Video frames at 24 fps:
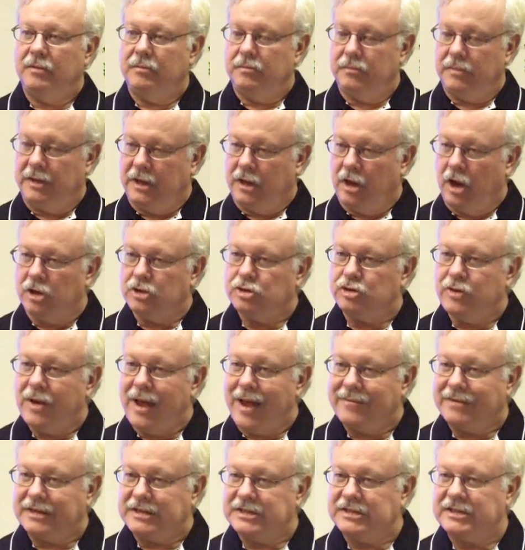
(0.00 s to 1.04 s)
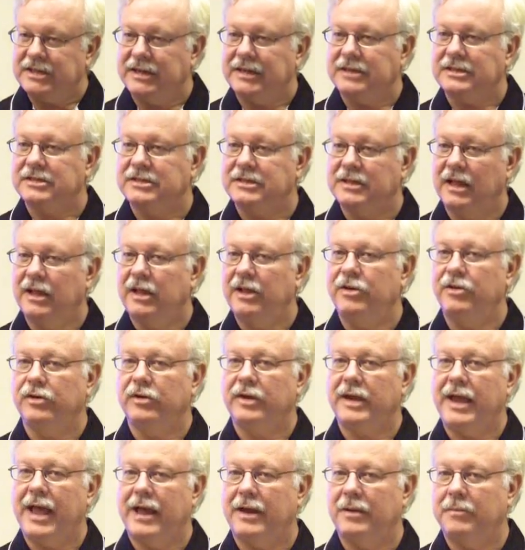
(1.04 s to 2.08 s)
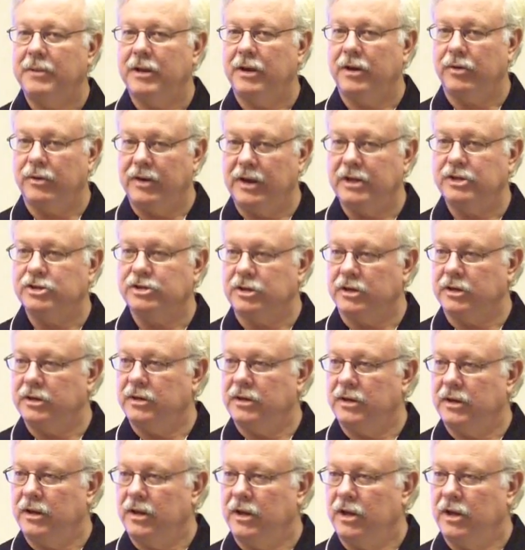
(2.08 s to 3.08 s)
because you have a six-cylinder Caterpillar engine,